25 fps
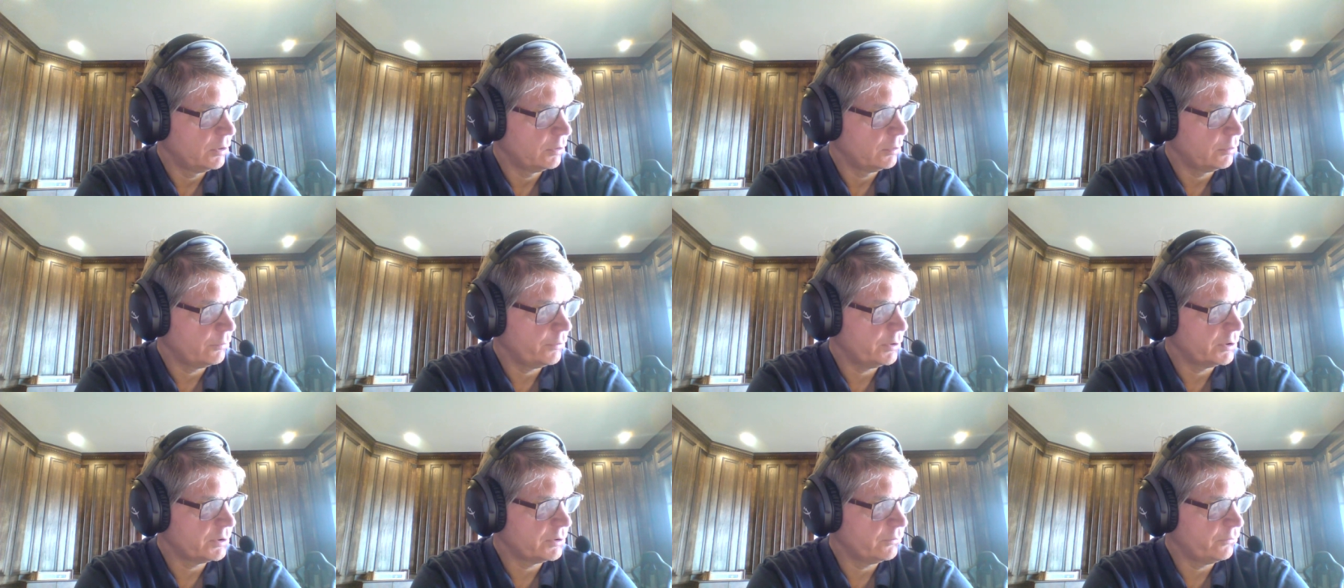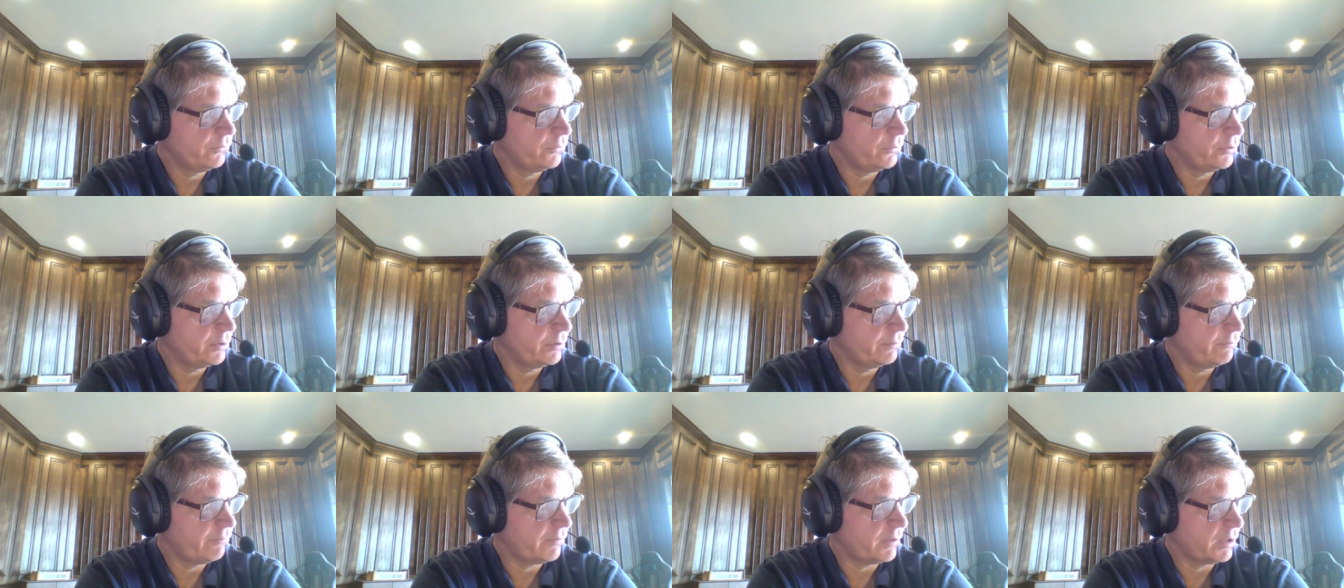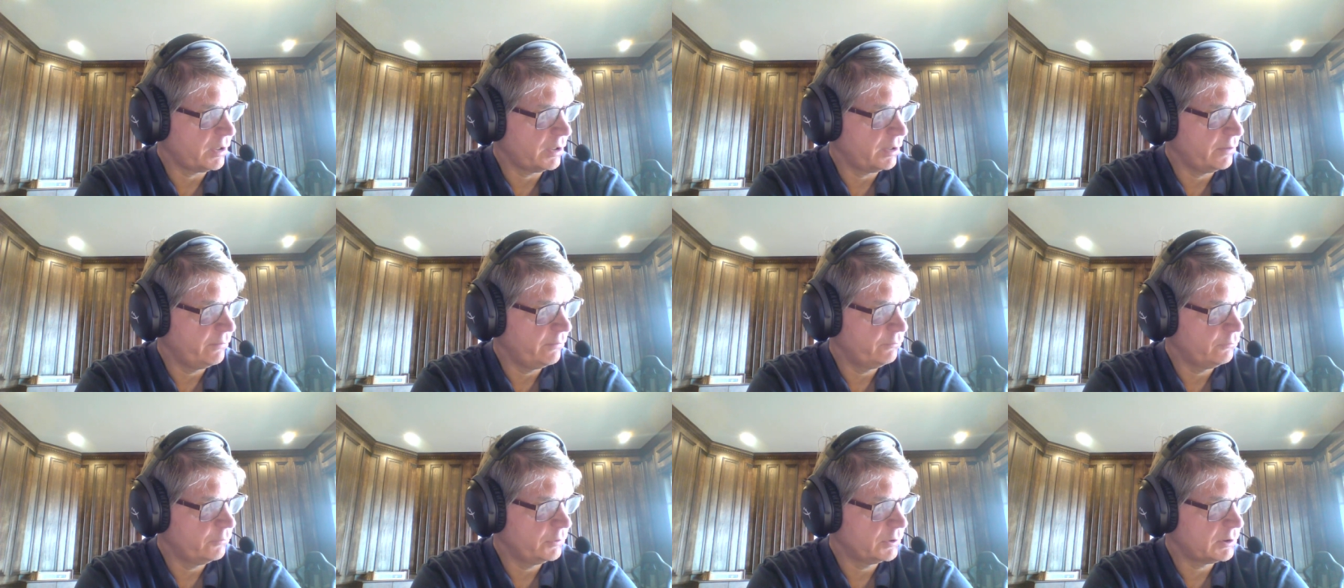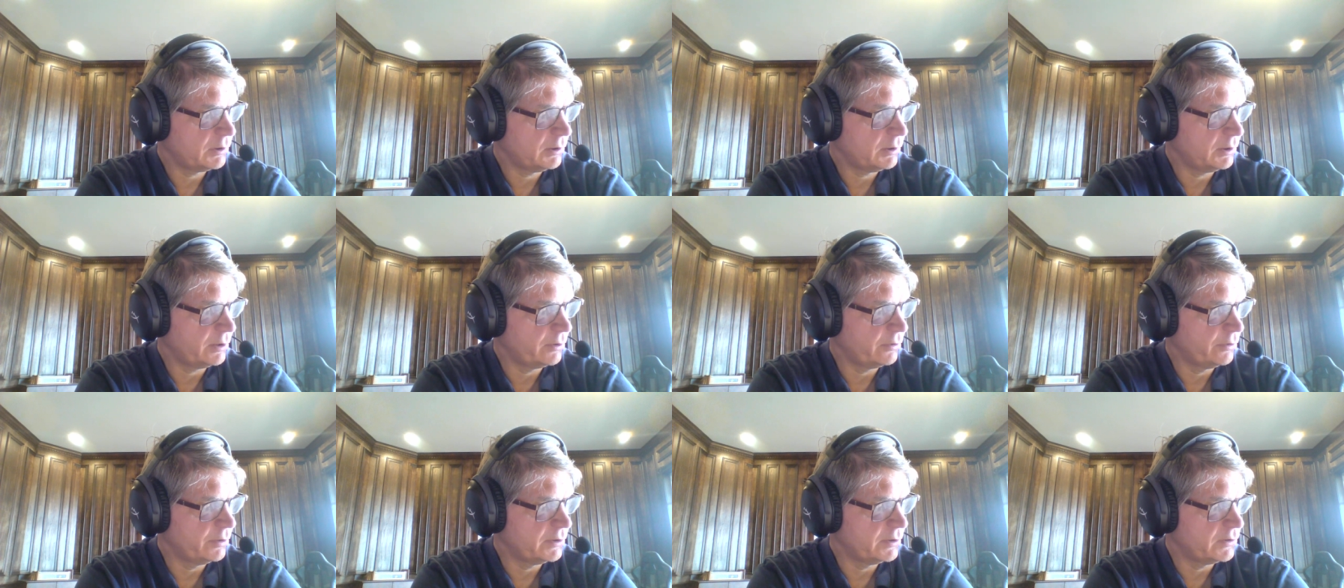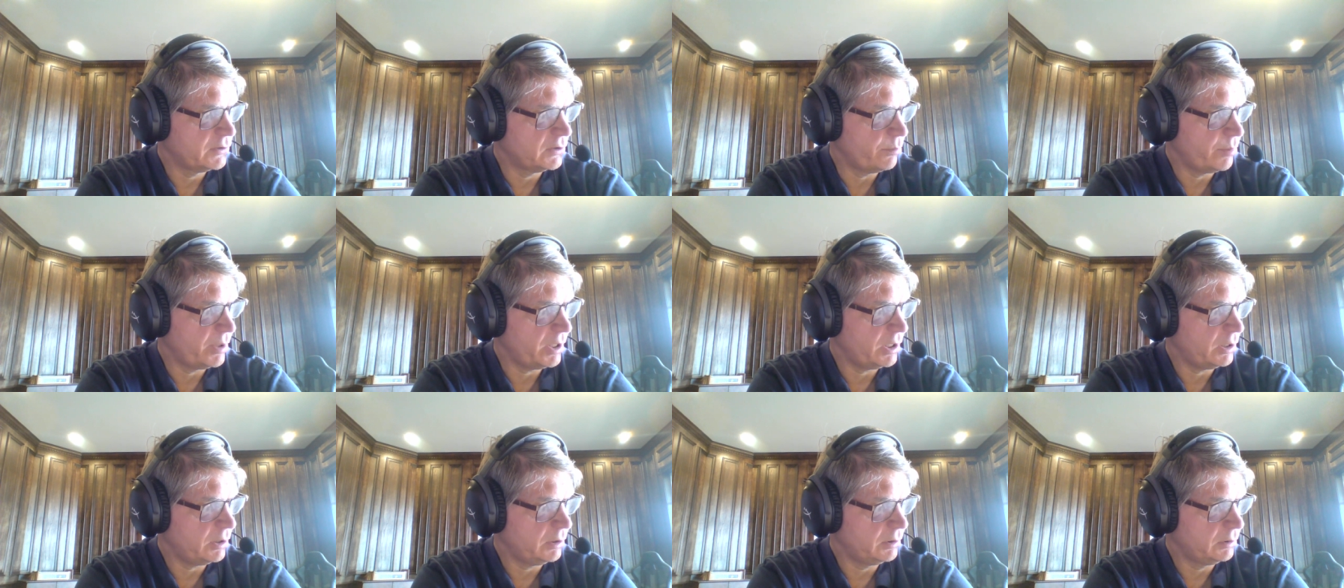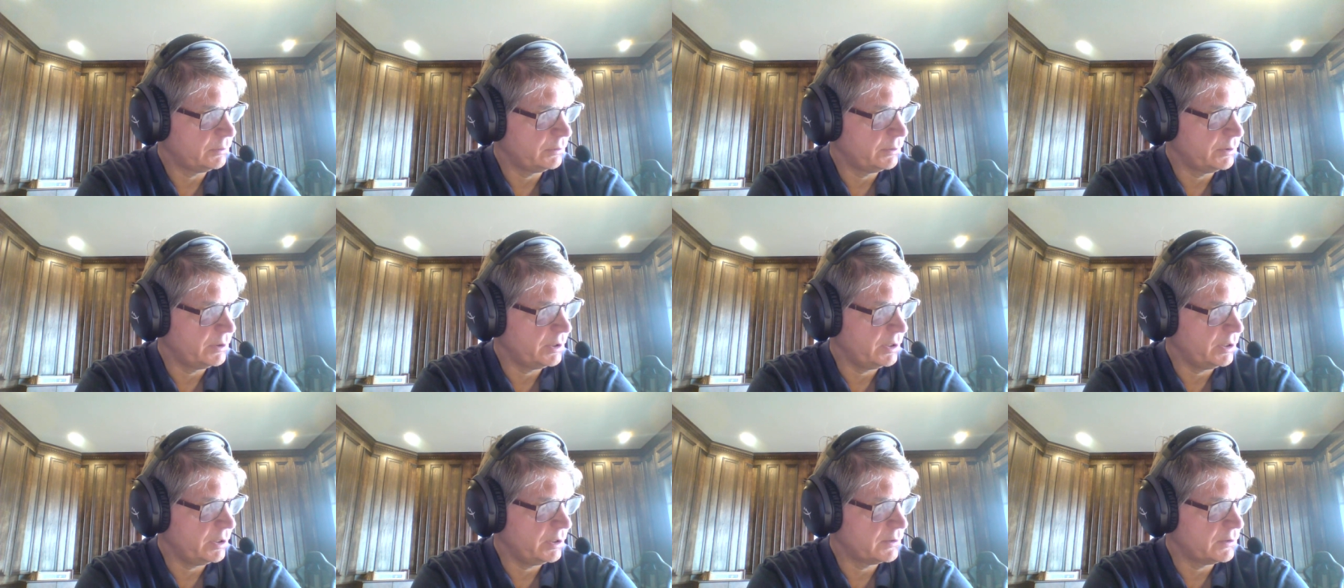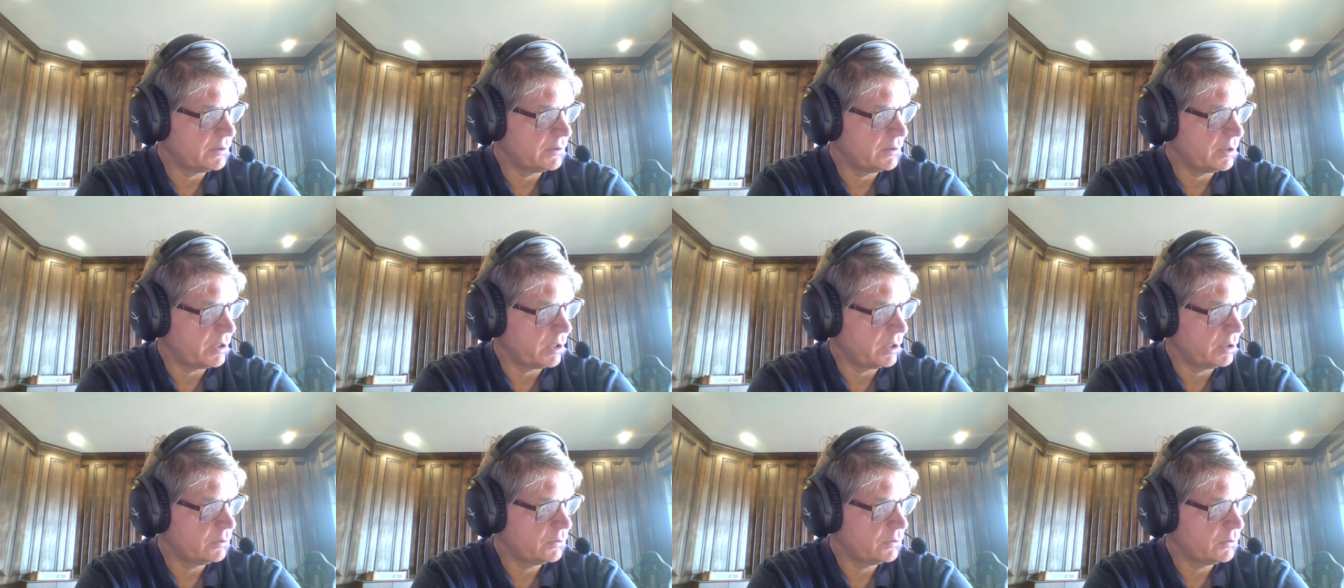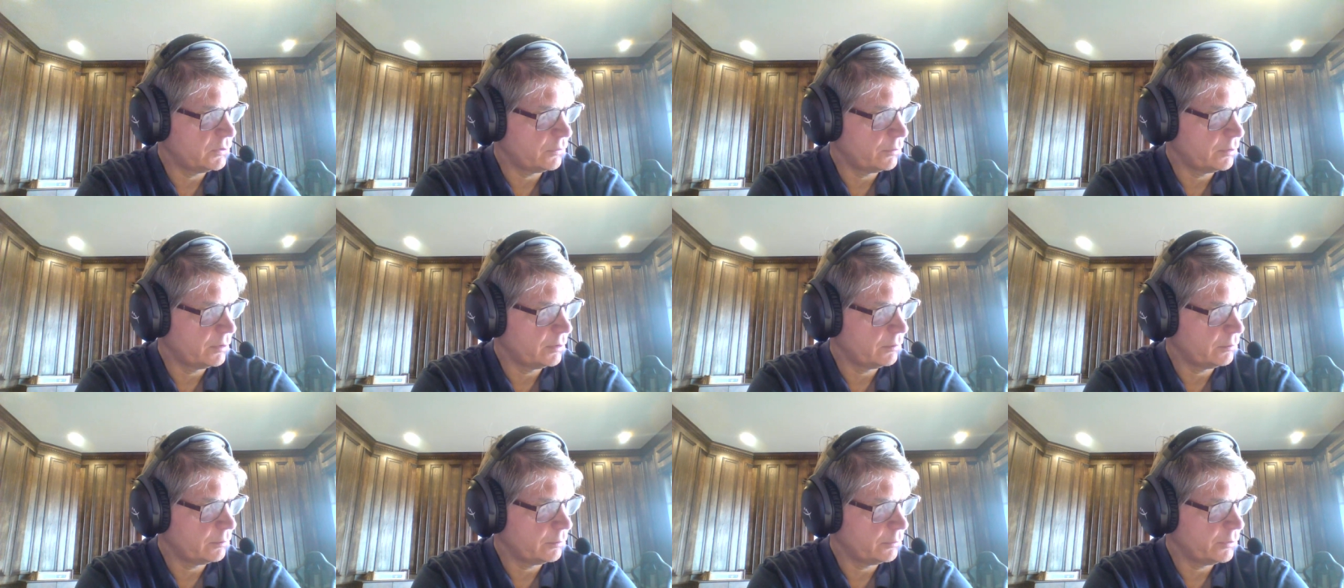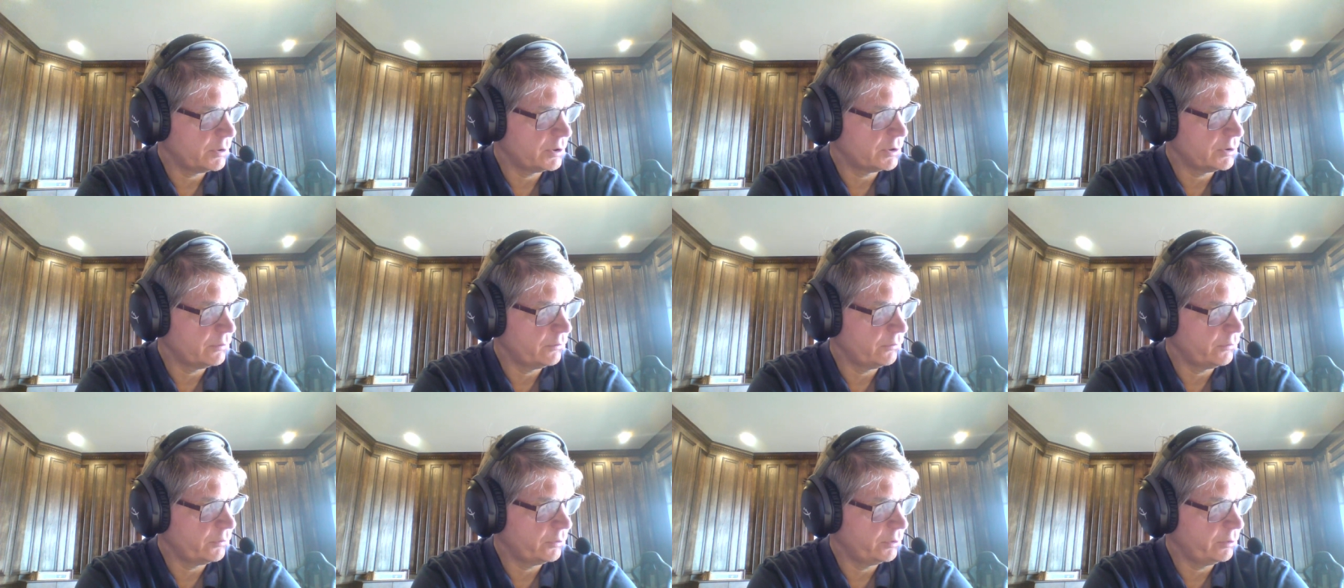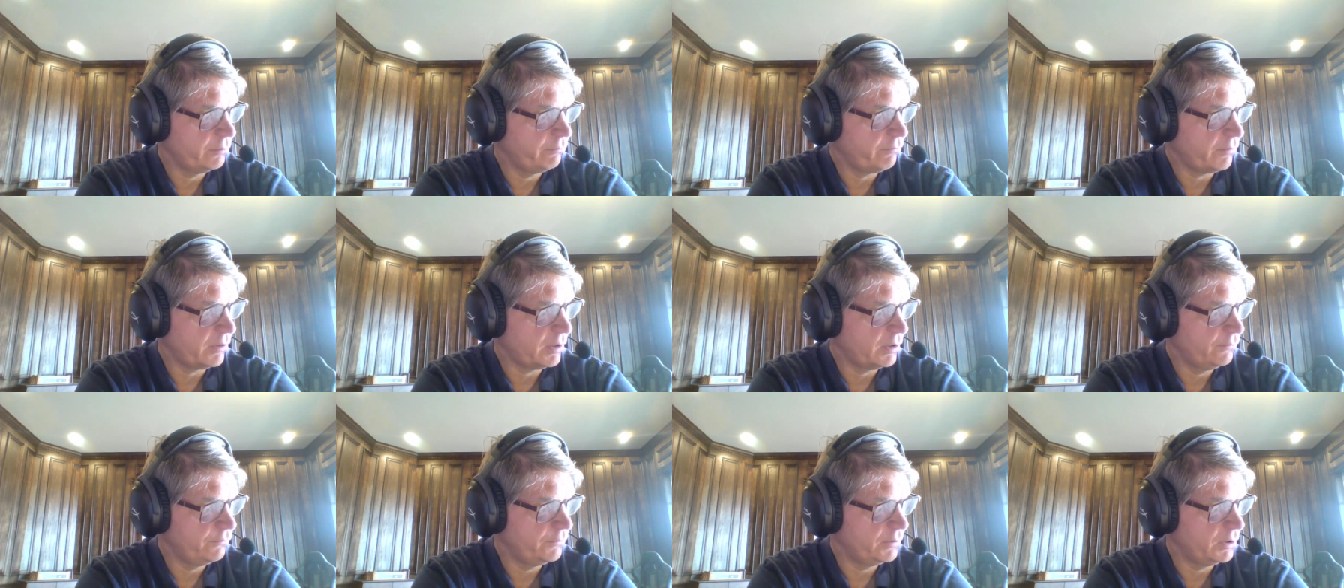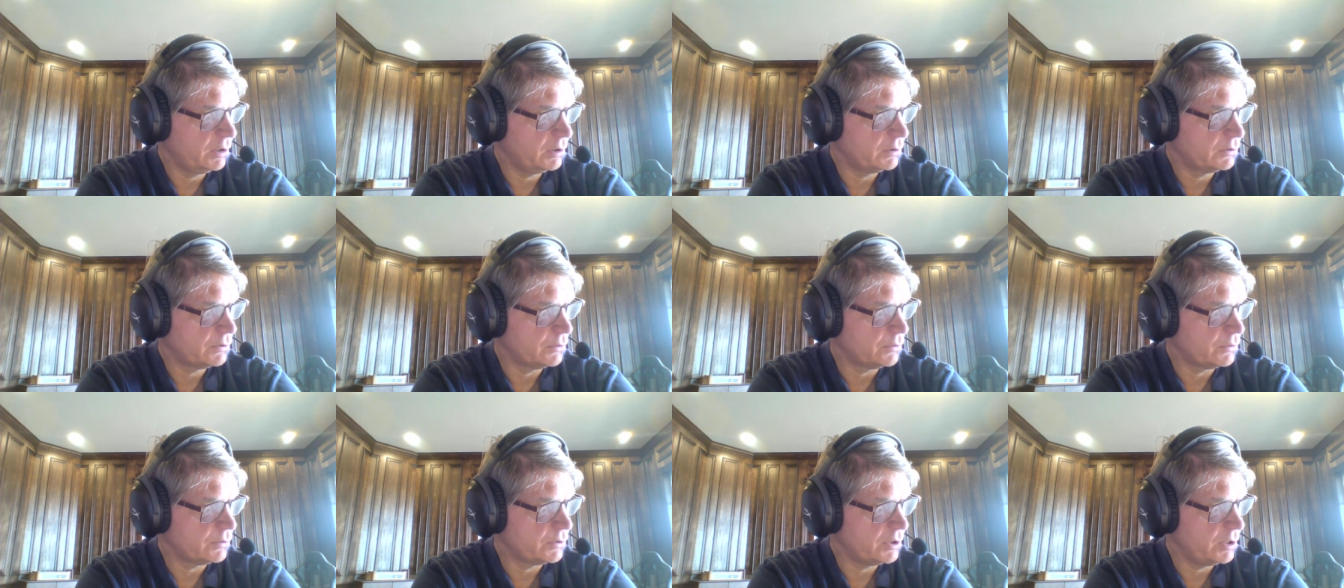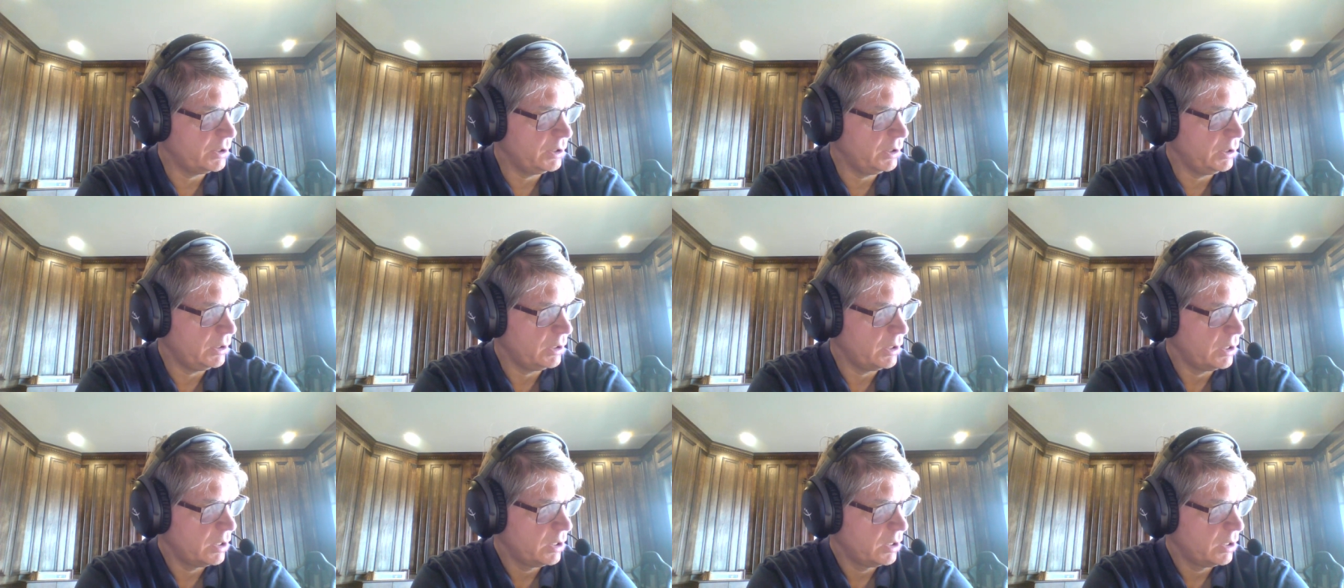Question 35, which letter is the bell? D as in dinosaur. Question 35, the answer is D.